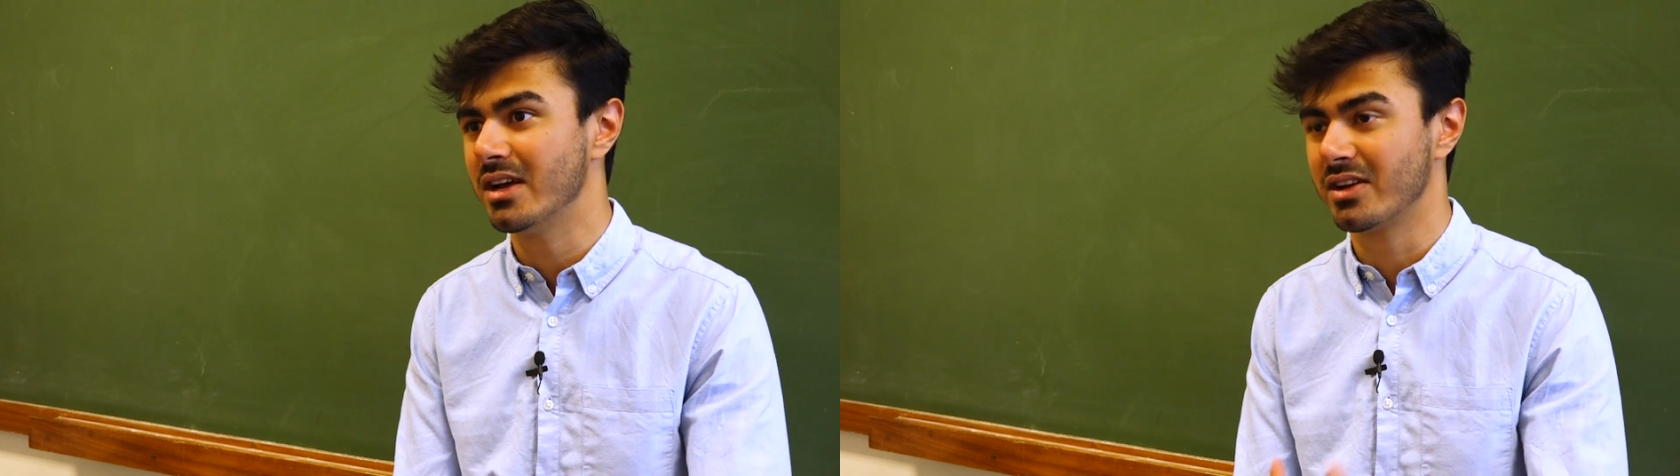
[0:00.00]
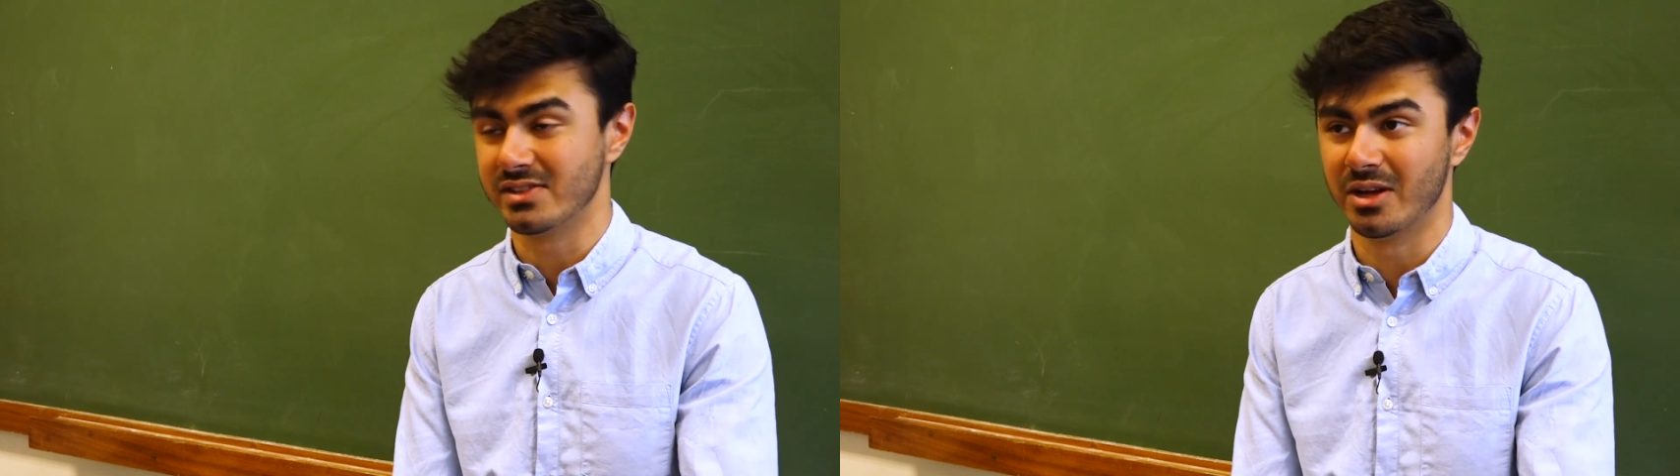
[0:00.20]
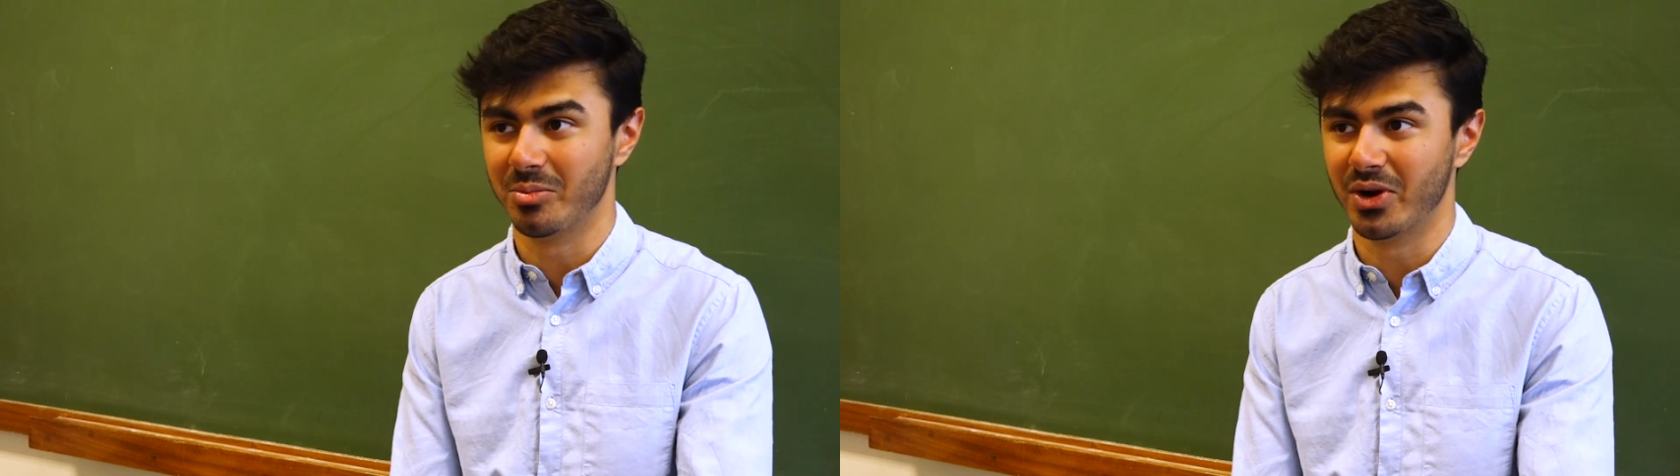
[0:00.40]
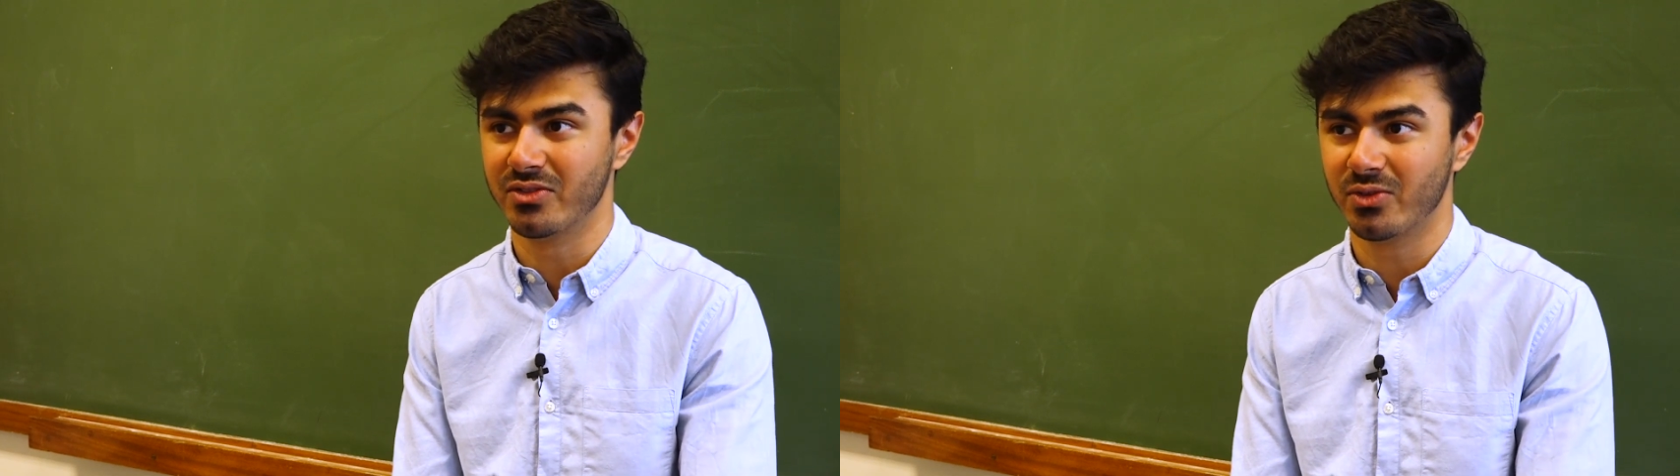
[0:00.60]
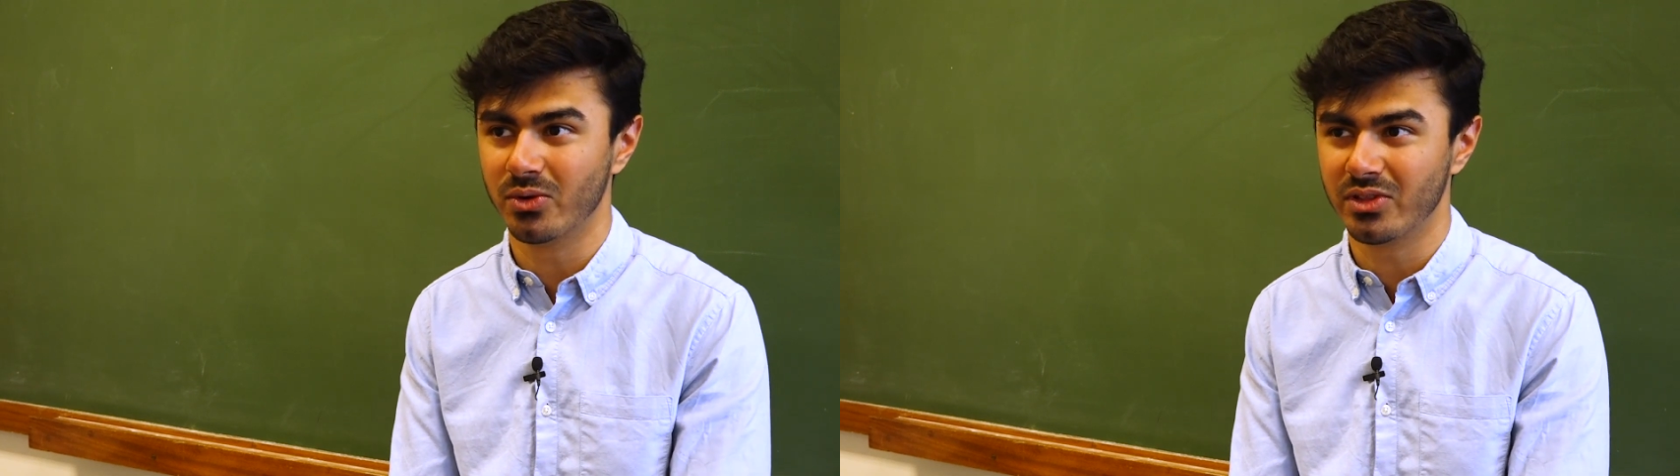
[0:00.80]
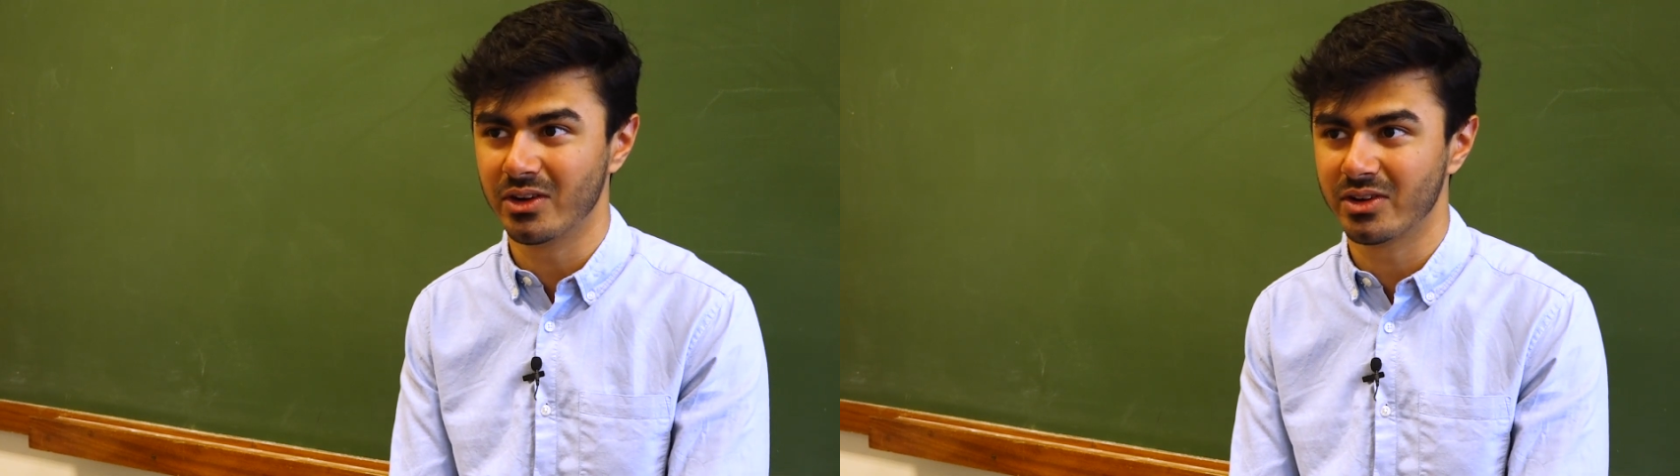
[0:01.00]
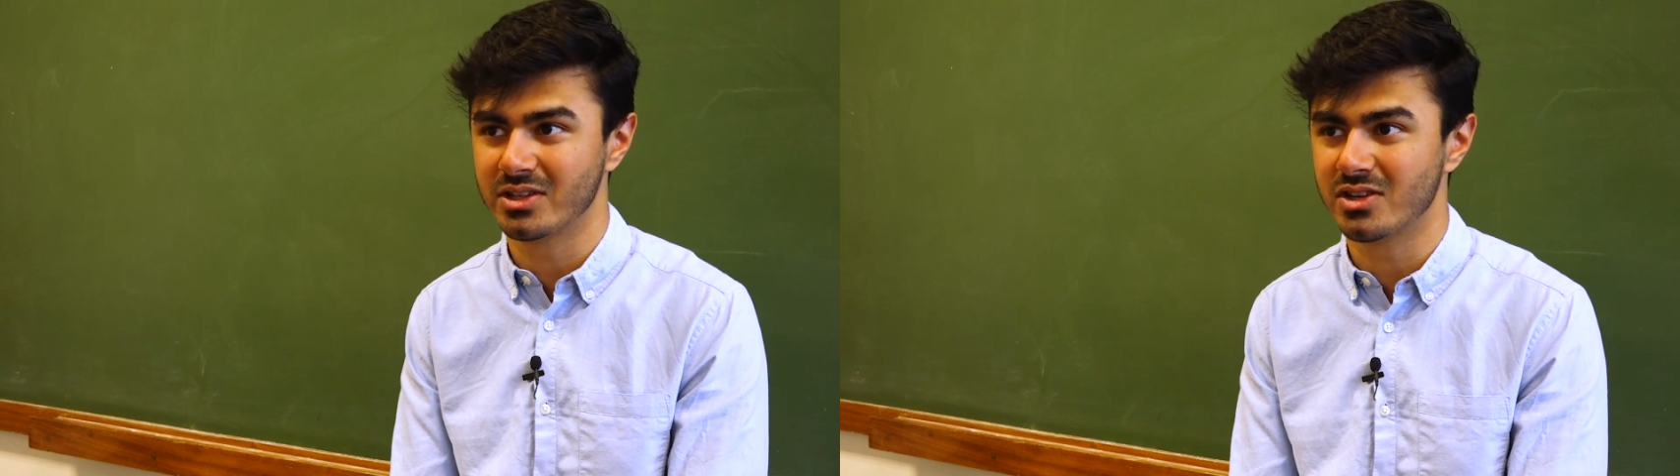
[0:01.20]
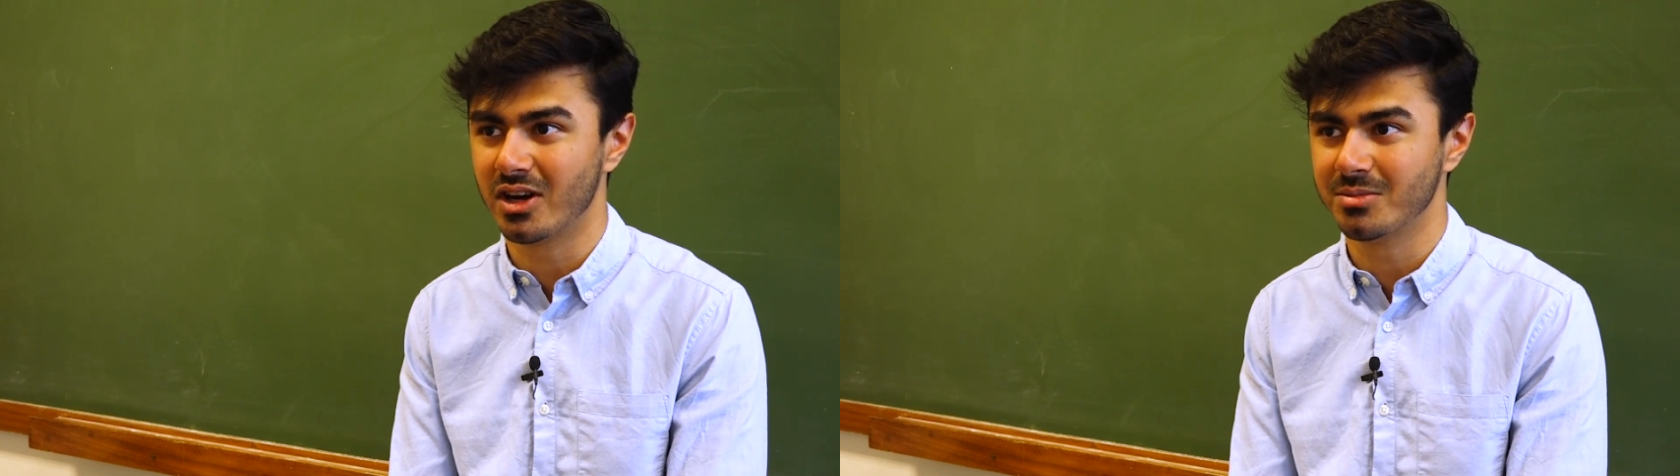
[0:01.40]
because they were both fourth year at the
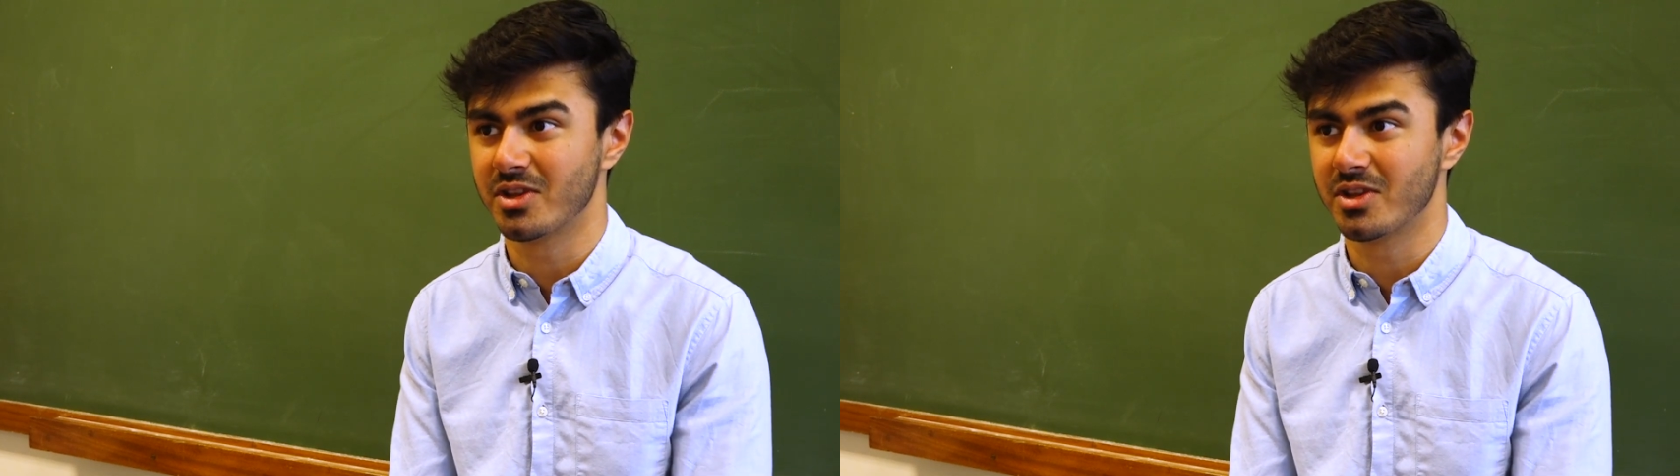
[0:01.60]
time,